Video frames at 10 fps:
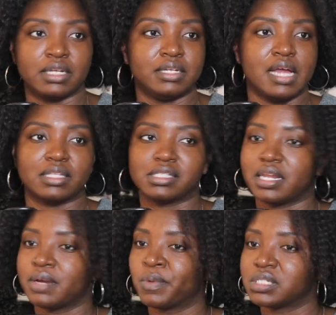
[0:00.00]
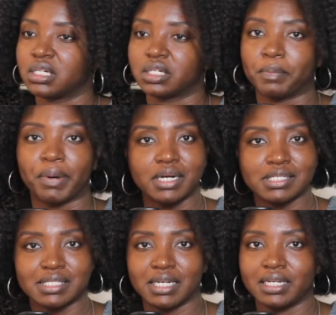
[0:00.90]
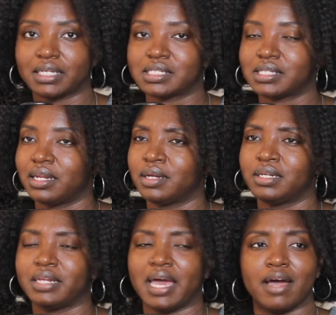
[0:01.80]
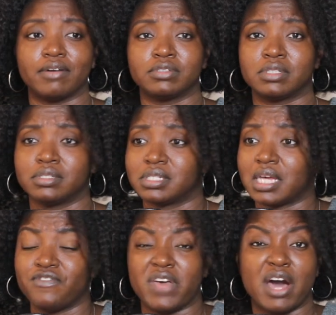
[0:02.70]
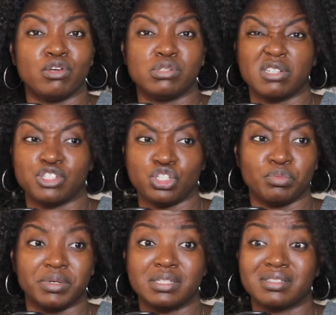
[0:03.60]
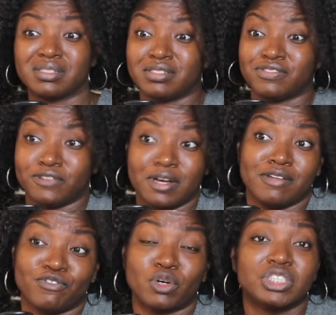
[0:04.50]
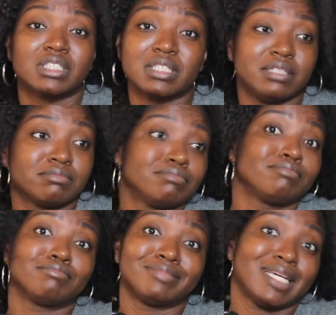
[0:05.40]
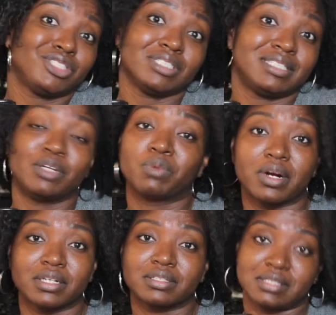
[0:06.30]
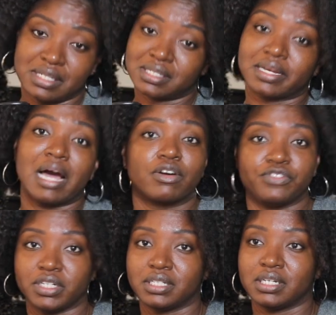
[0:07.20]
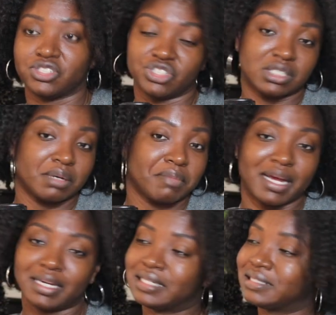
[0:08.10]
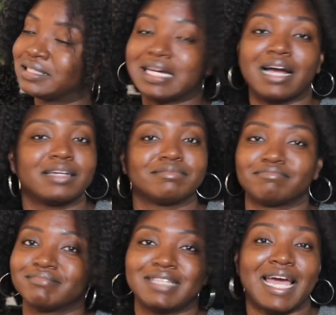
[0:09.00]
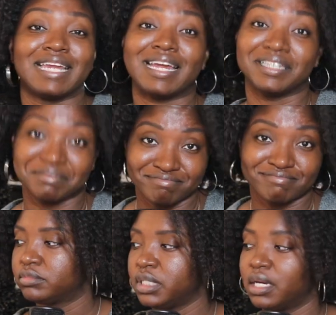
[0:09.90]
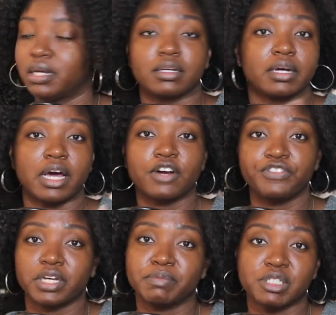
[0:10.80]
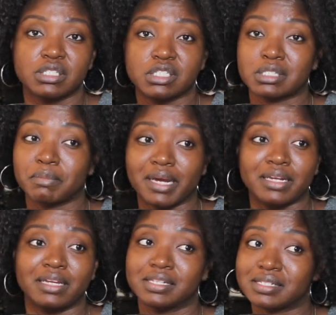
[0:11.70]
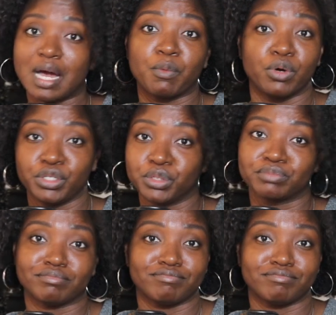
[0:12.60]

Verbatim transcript: Not to say they wasn't a good person, not to say they didn't have the same values as you, but unfortunately, they just didn't work. It's a counterfeit. It's just somebody that's just not tagged. not it. Yeah, a counterfeit can be just somebody that does not want you.